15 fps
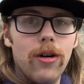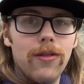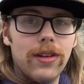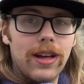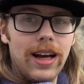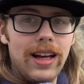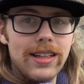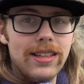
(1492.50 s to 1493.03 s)
of the
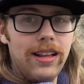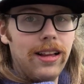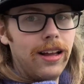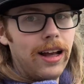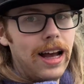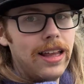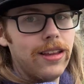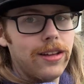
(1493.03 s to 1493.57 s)
castle
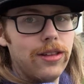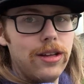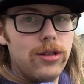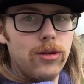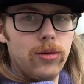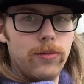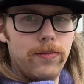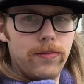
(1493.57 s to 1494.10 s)
and the
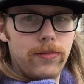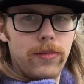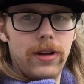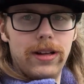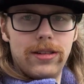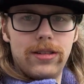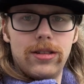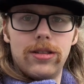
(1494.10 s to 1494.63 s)
cathedral
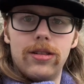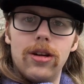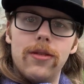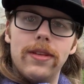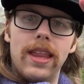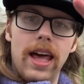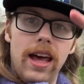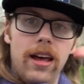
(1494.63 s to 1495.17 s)
that's over
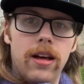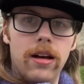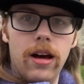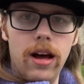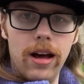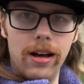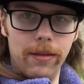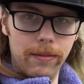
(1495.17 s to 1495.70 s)
there,
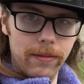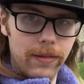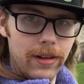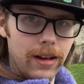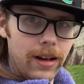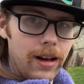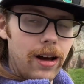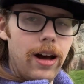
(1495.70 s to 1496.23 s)

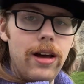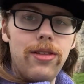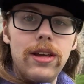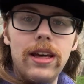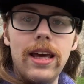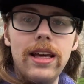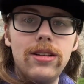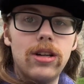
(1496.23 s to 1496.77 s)
I
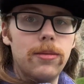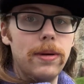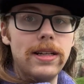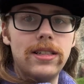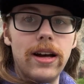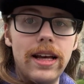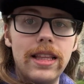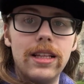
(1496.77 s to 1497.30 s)
think here's a good place
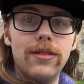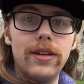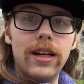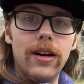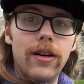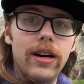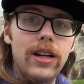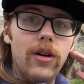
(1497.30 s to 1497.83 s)
to end this
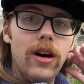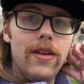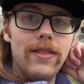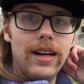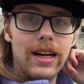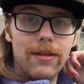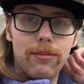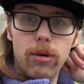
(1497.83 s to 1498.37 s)
video. I know I haven't
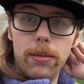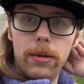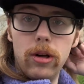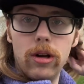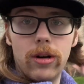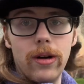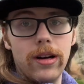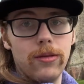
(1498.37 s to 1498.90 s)
had a proper
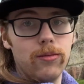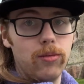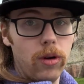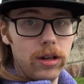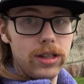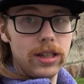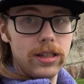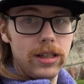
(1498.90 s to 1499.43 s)
look around at
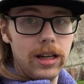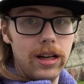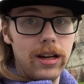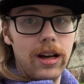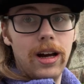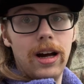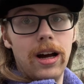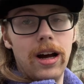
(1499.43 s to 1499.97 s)
Rochester,
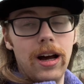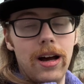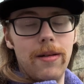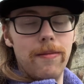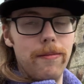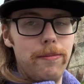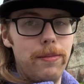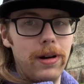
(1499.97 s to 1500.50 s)

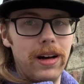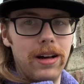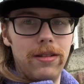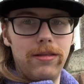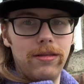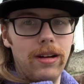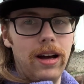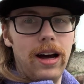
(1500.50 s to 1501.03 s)
but
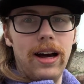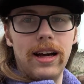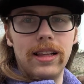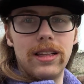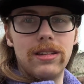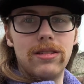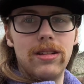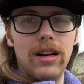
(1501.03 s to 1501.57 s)

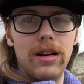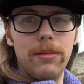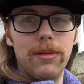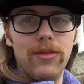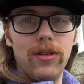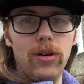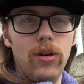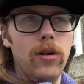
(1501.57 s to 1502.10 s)
others have done it
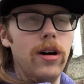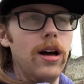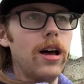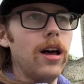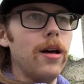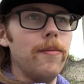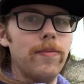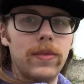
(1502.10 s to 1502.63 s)
before.
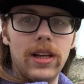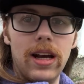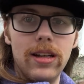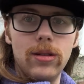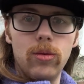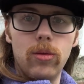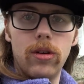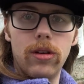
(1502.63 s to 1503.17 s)

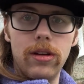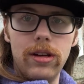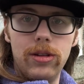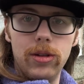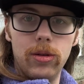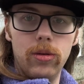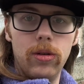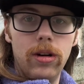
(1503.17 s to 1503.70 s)
Castle,
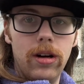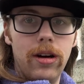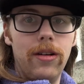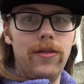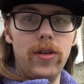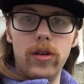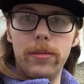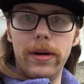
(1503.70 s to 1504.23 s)
cathedral, view of the